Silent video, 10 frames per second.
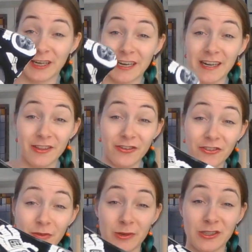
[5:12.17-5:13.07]
and I thought
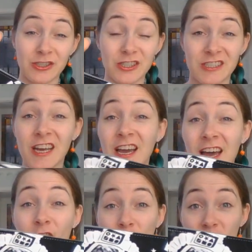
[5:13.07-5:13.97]
it was just
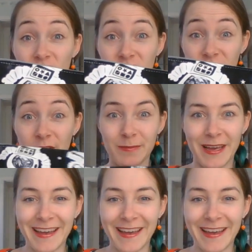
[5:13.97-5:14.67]
awesome.